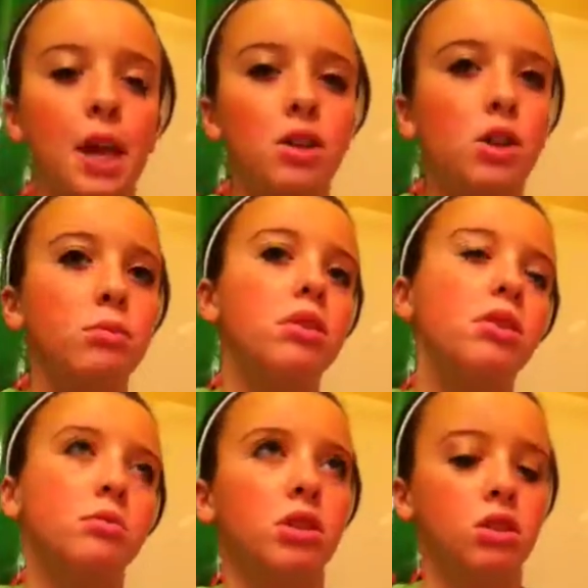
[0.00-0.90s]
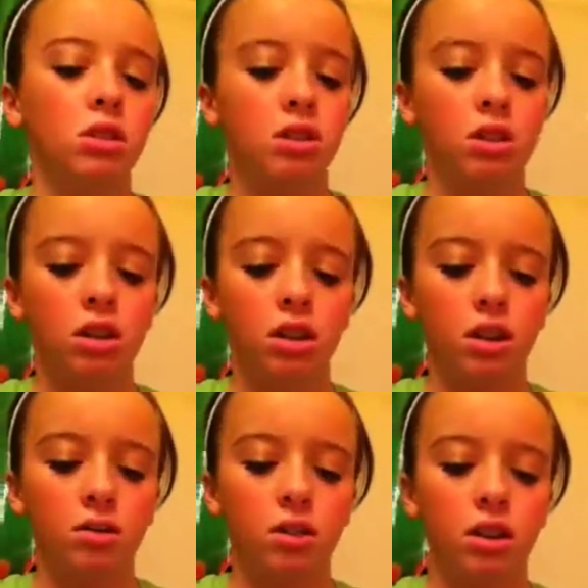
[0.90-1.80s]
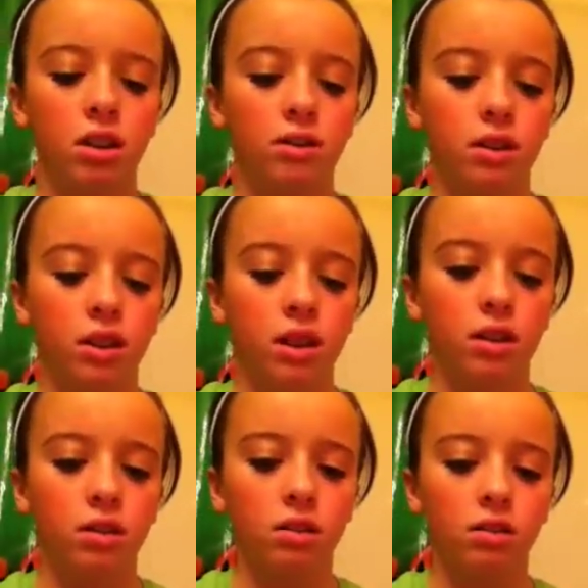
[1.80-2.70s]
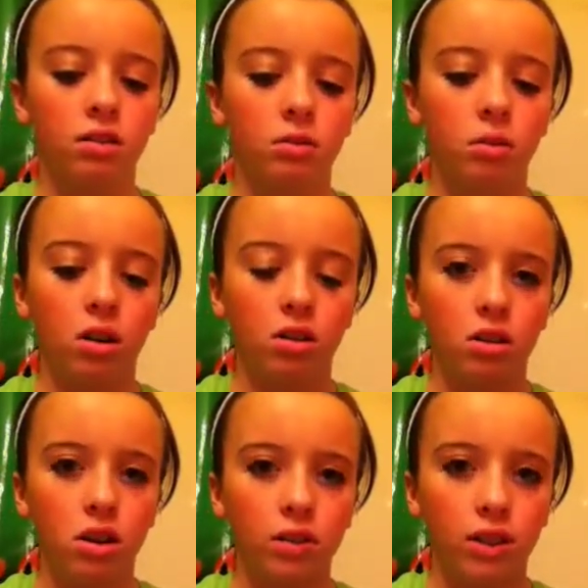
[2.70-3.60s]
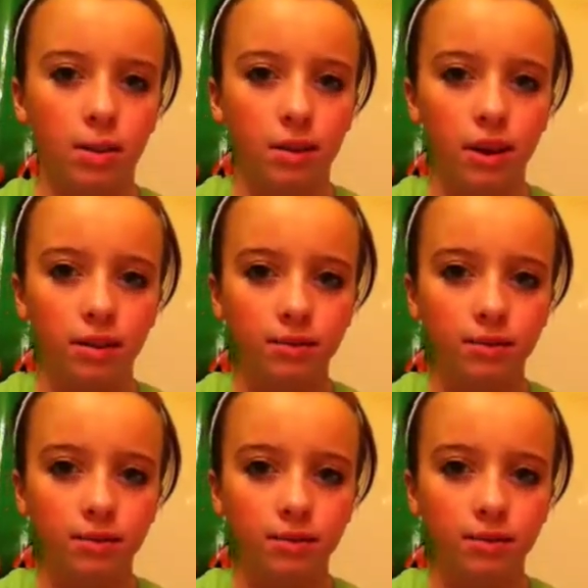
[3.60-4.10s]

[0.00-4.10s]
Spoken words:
Don't put too much on because I don't want to have to wash it off that bad.